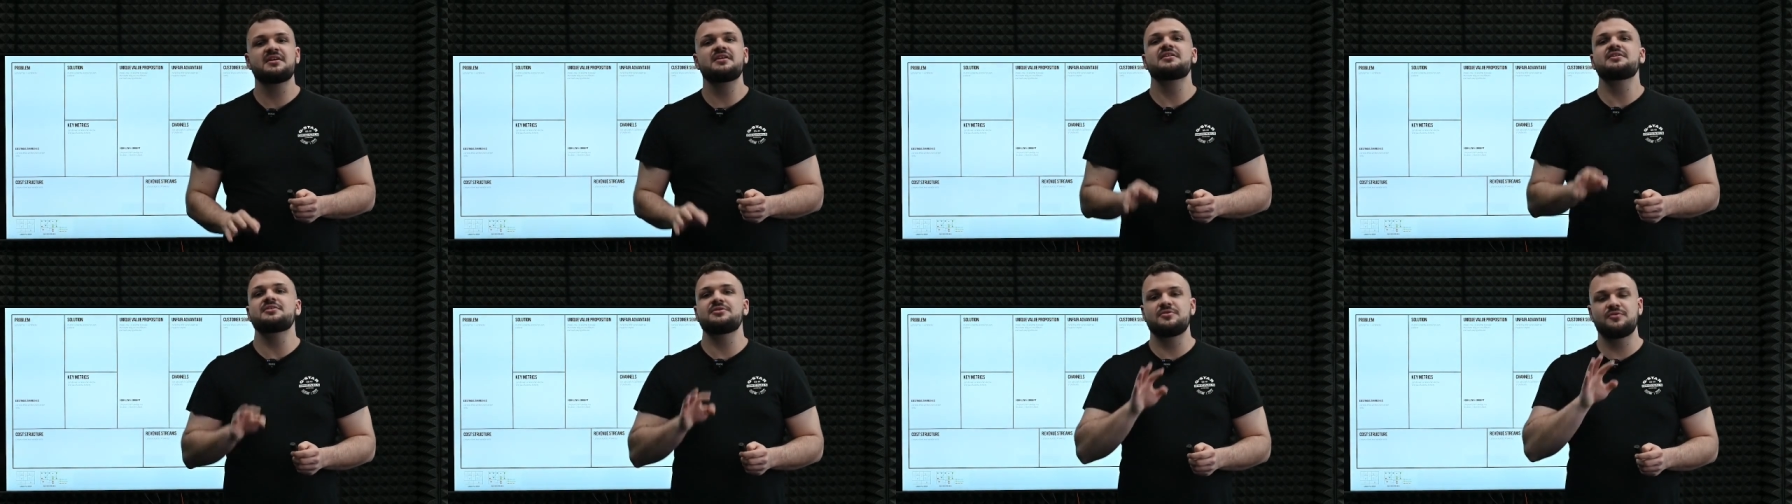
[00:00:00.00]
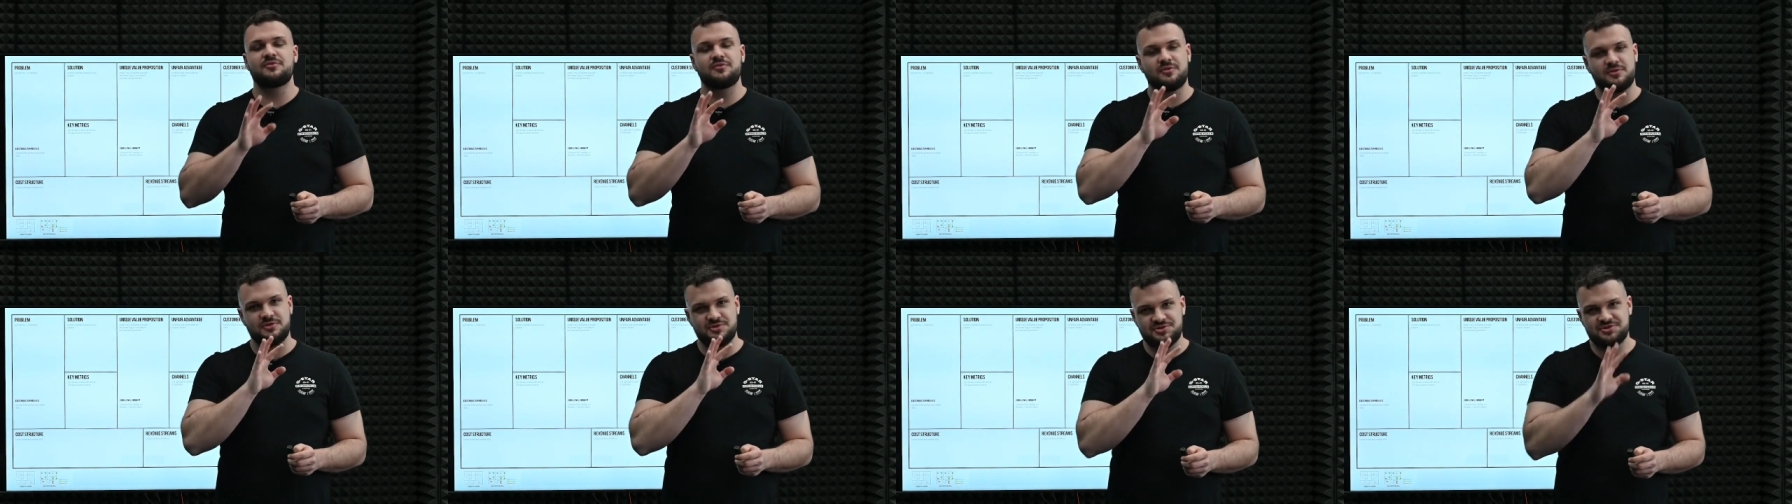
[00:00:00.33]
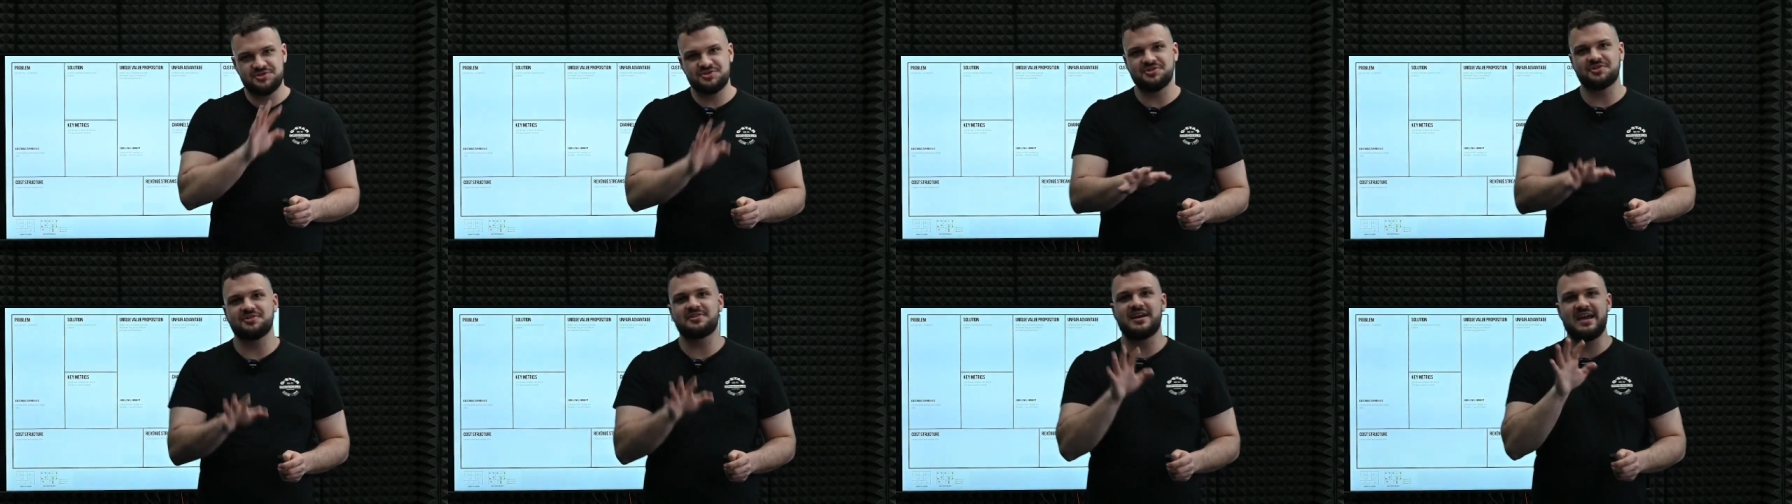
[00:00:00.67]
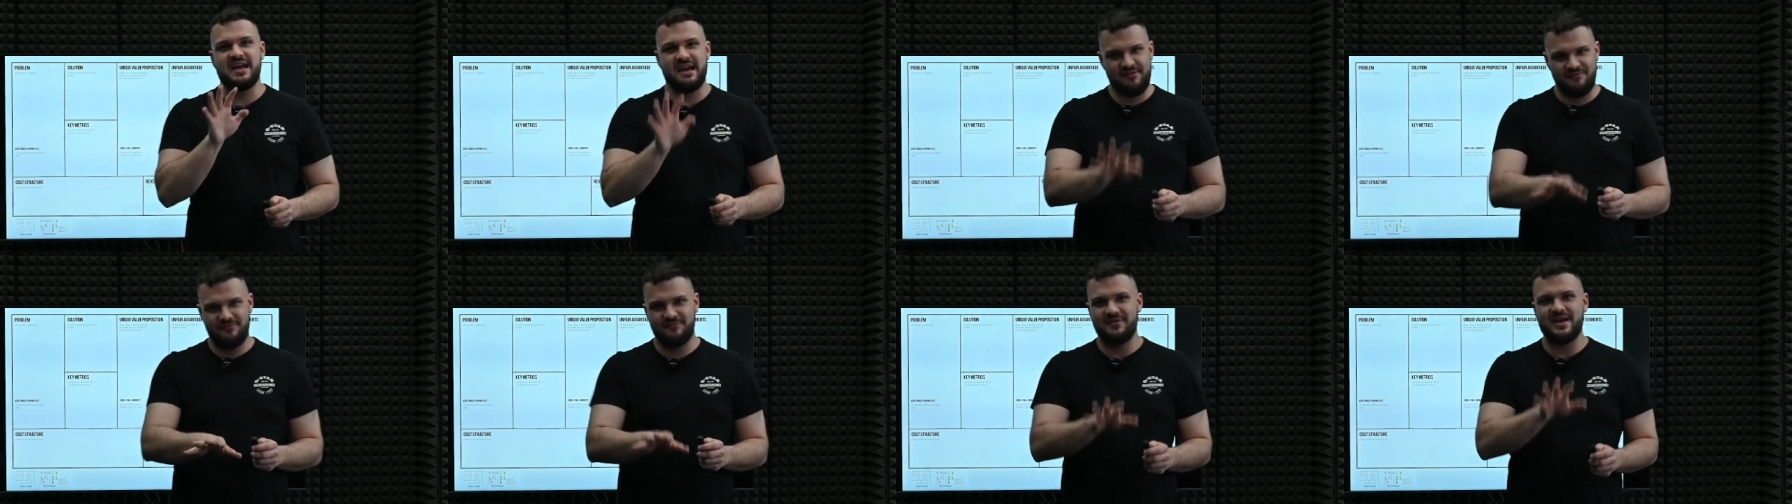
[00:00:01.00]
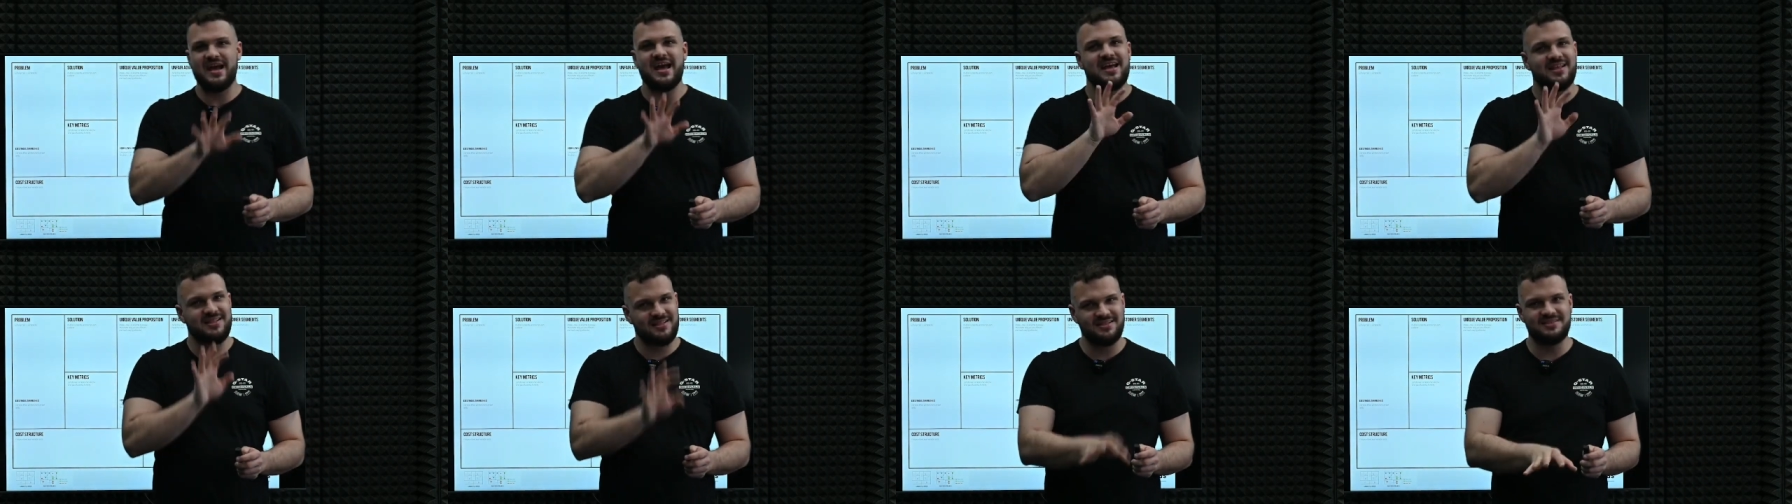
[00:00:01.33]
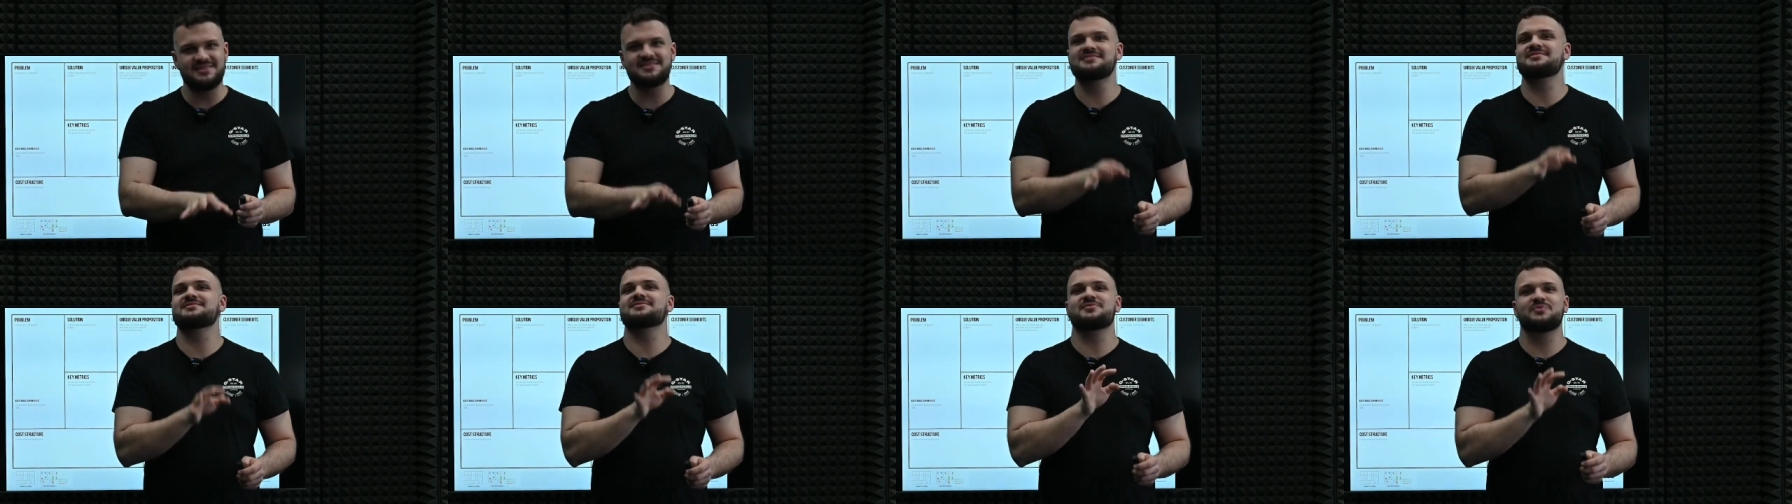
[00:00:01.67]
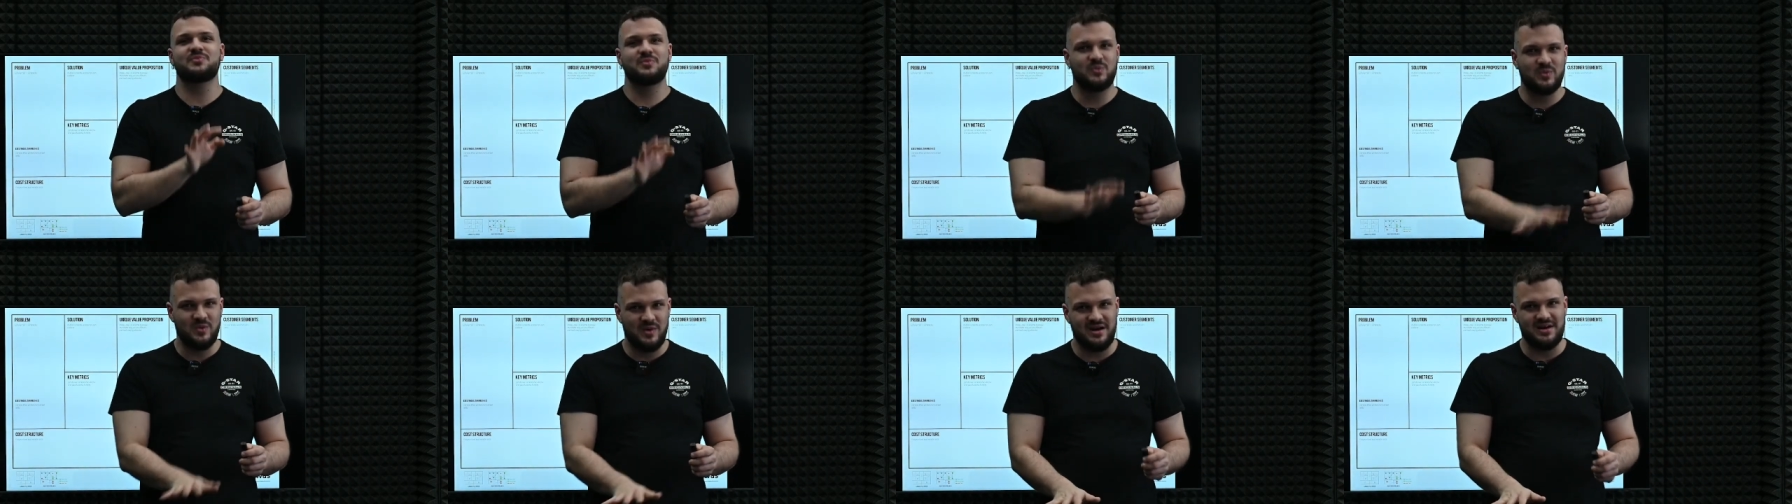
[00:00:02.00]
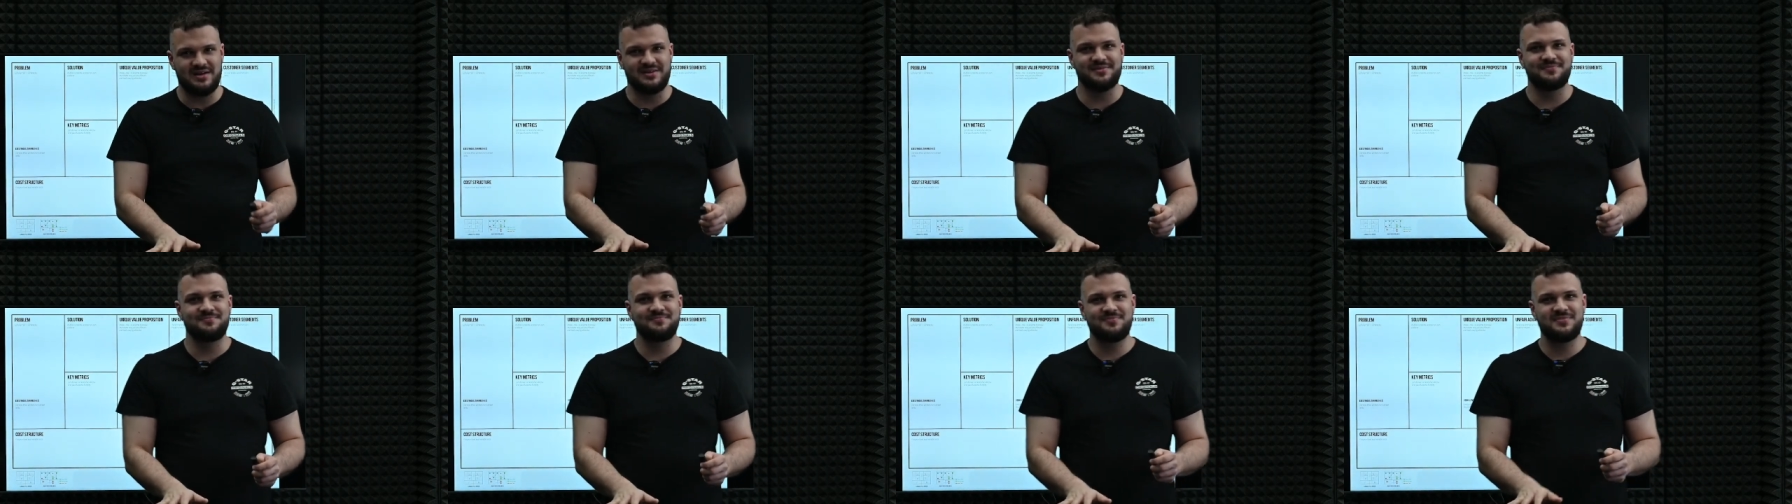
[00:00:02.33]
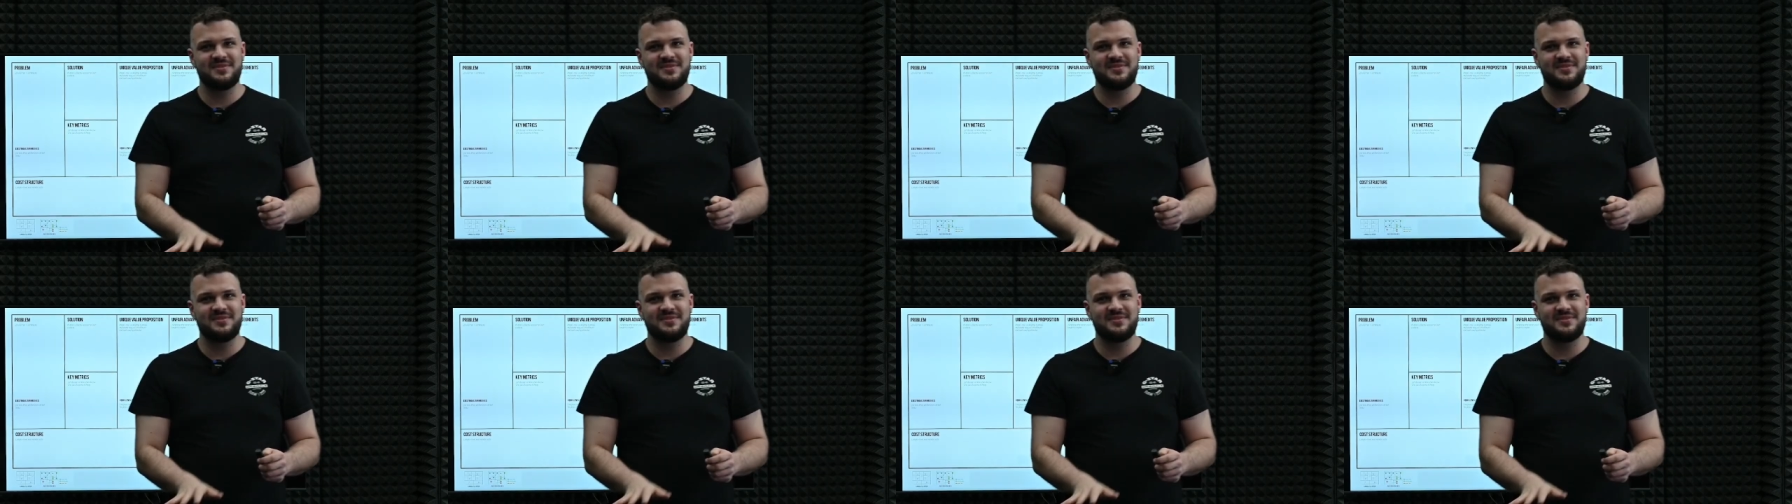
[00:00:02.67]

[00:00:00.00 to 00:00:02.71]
you for sure have at least one.